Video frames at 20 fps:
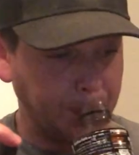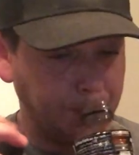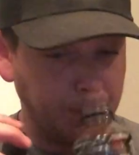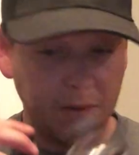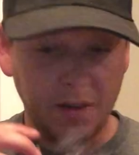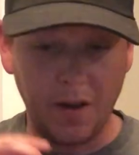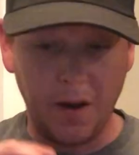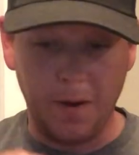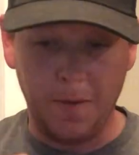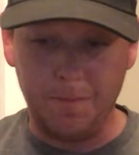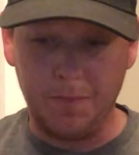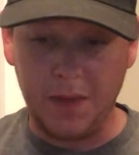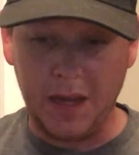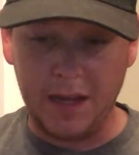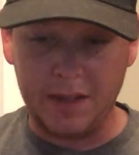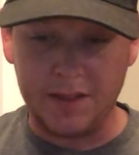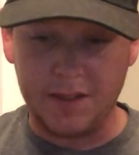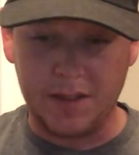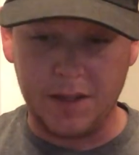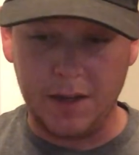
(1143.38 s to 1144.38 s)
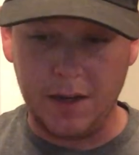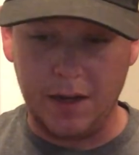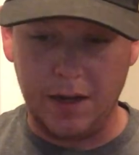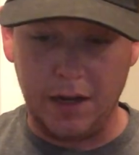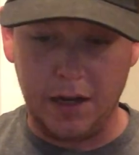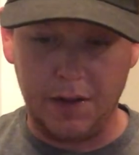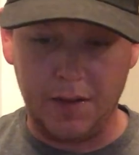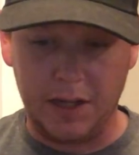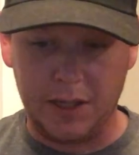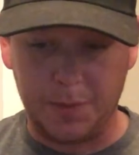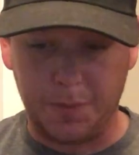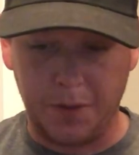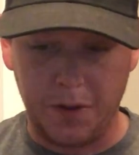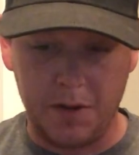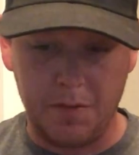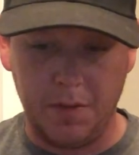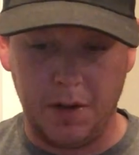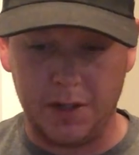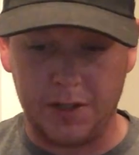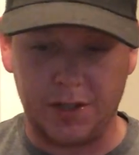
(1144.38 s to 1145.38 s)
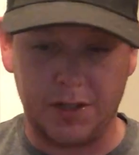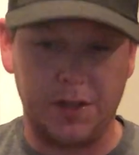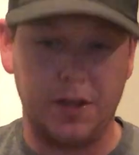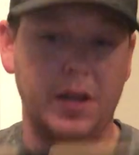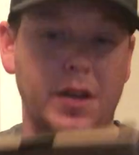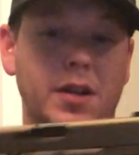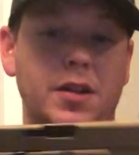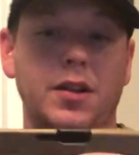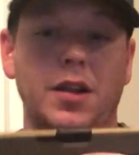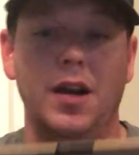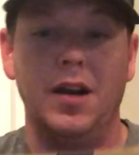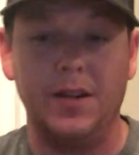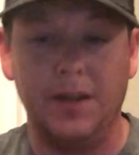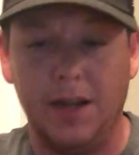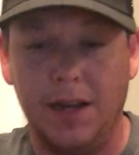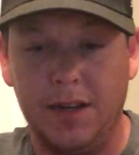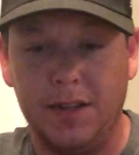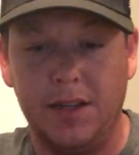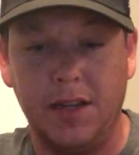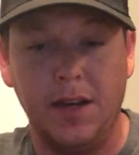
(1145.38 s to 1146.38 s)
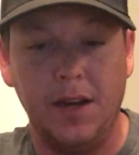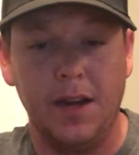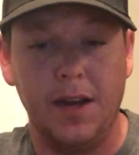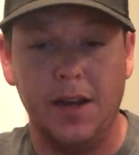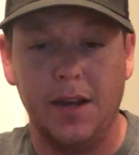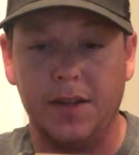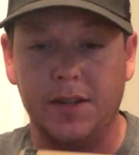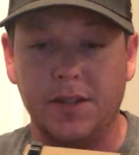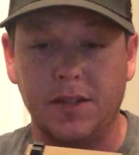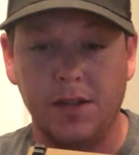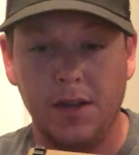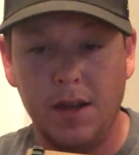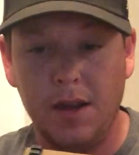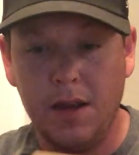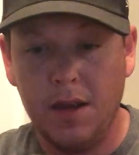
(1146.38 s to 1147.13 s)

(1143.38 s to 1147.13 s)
So that's pretty much the Glock 19X.